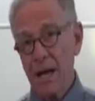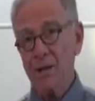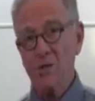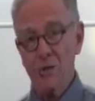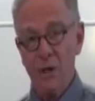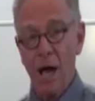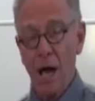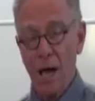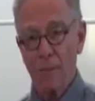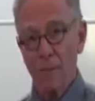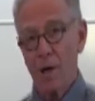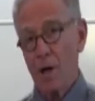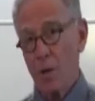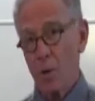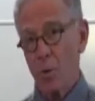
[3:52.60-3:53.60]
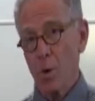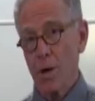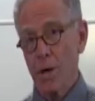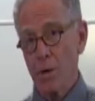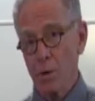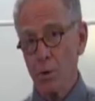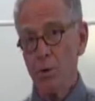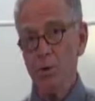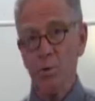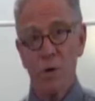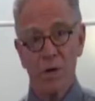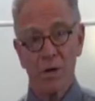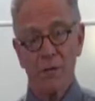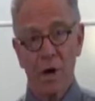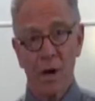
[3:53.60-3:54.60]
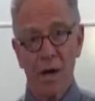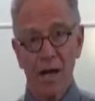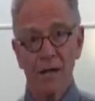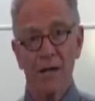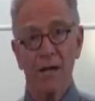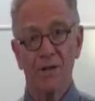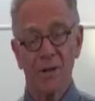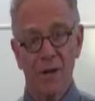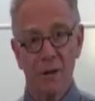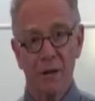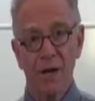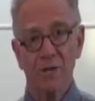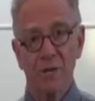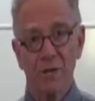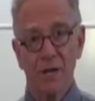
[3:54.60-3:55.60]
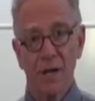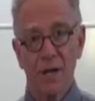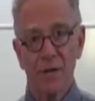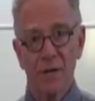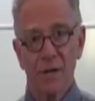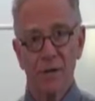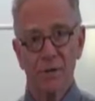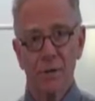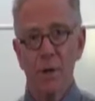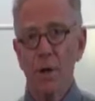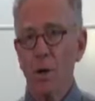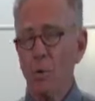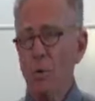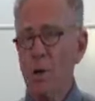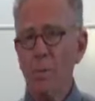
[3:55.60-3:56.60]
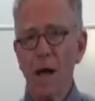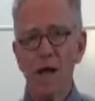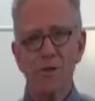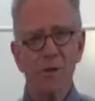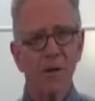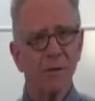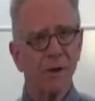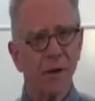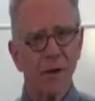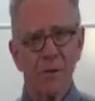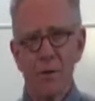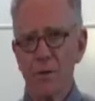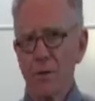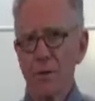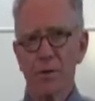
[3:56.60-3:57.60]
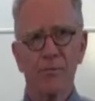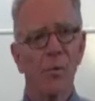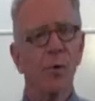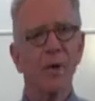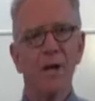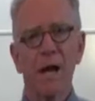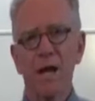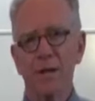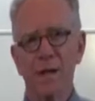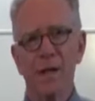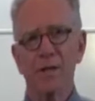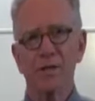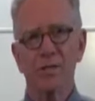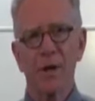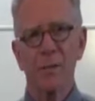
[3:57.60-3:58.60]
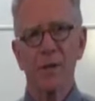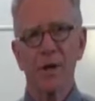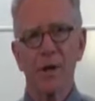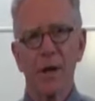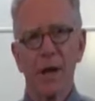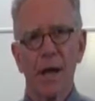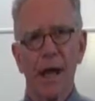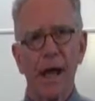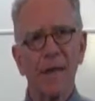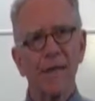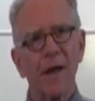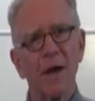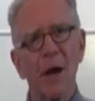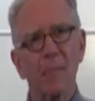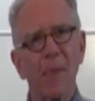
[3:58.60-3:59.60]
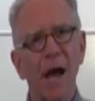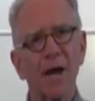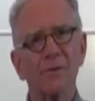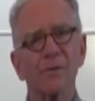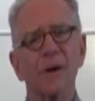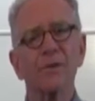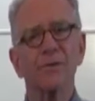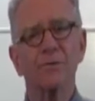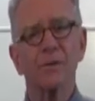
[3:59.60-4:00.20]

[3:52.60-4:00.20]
Each time we use one of our idea generation techniques, we might generate 30 or 40 ideas from it, and then our mind